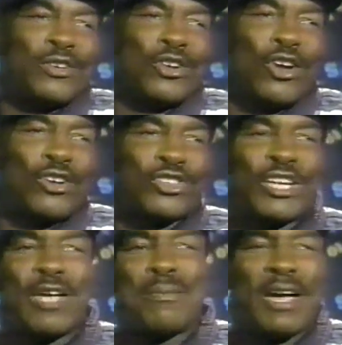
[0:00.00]
you lost, you
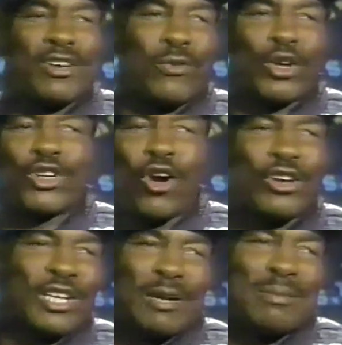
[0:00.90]
came back, you worked
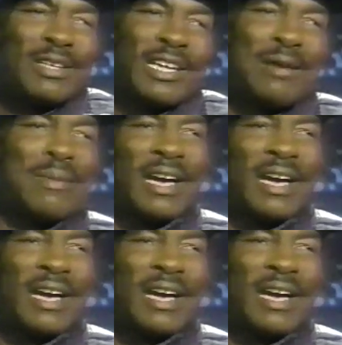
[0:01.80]
hard, you come, you came